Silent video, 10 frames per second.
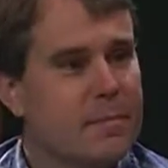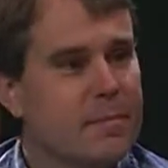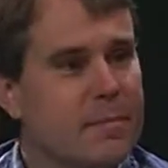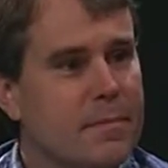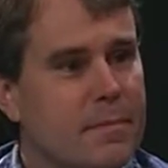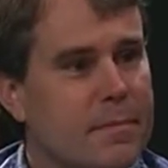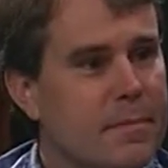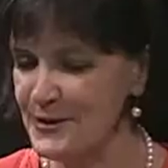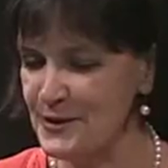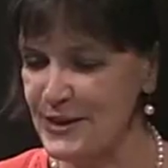Okay, that,
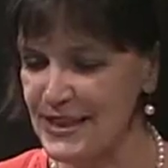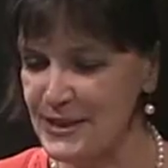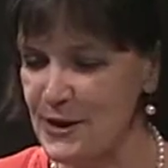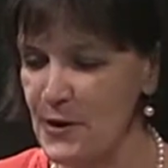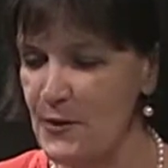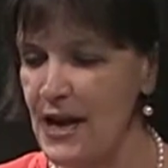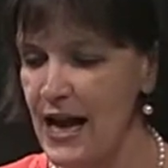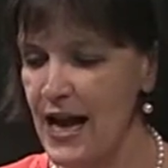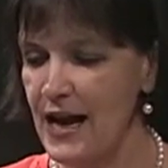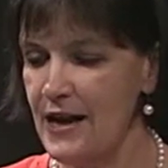that's great. So
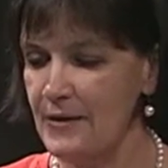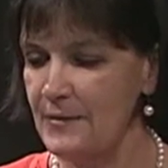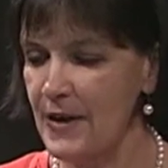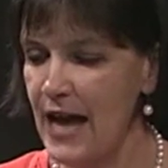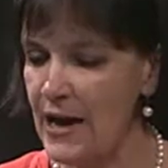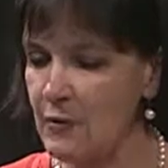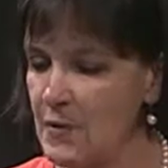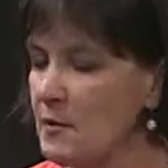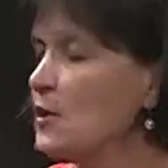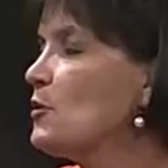um, I
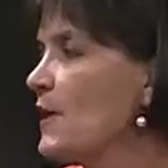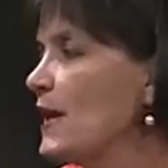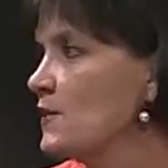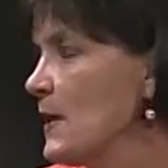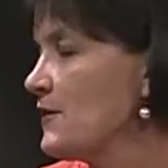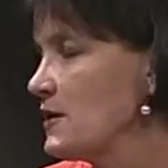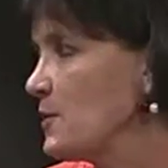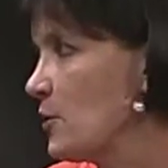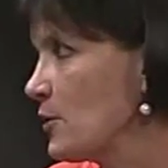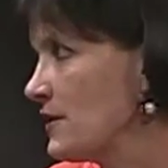remember you raved about the
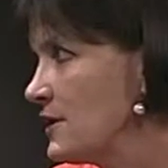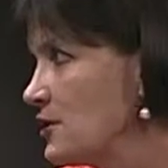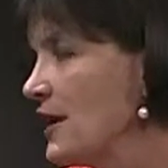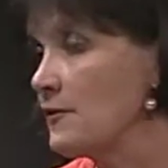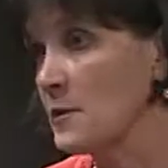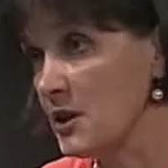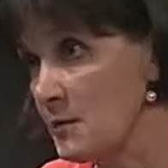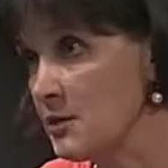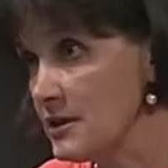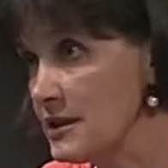support that you got from the
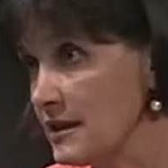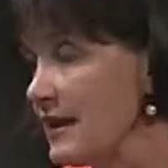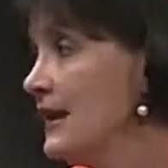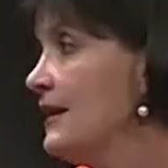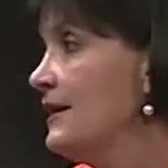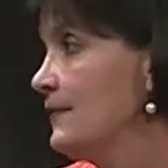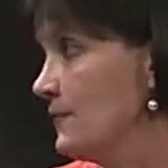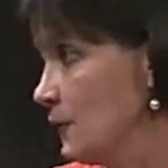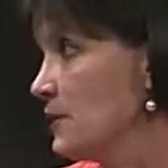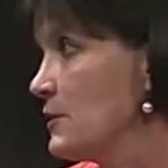community
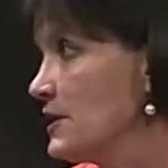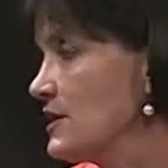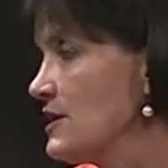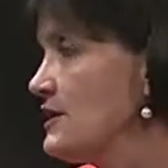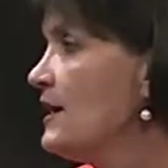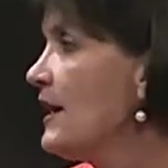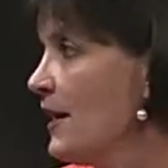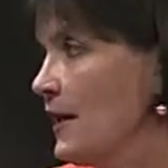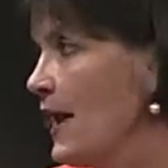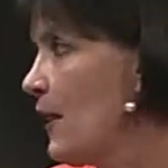for Luigi's. Oh, yeah.
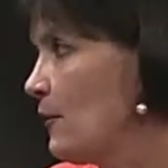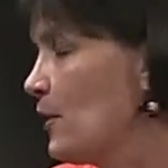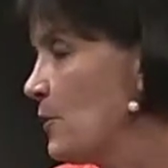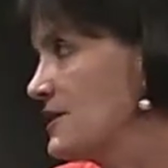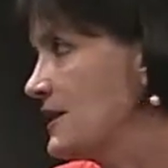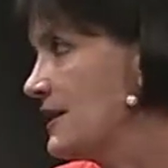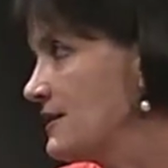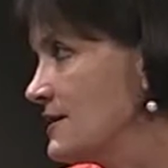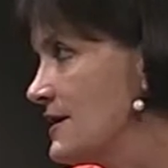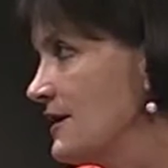How, what was it like
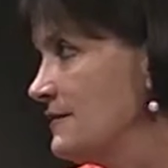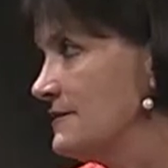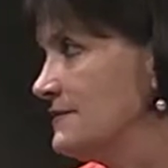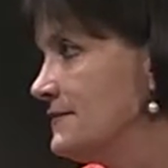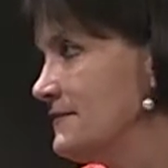this time?